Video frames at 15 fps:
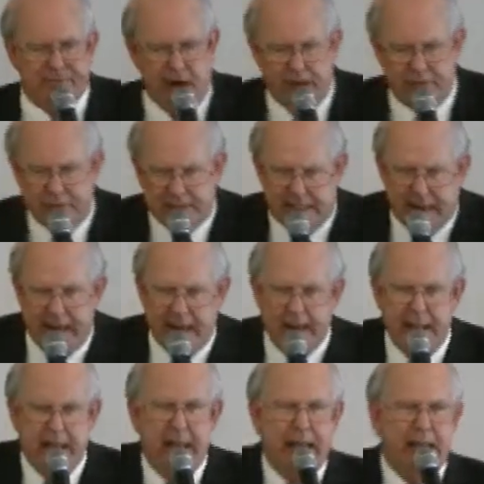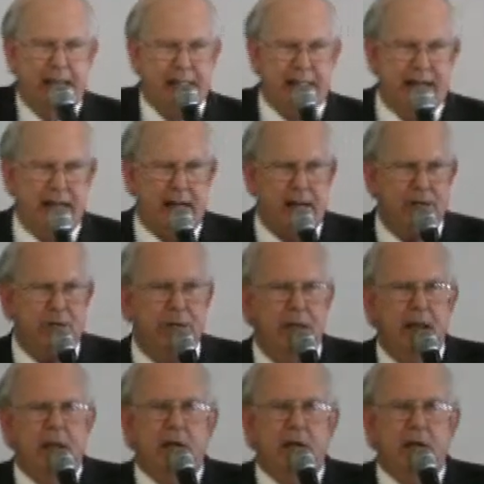father's side is English.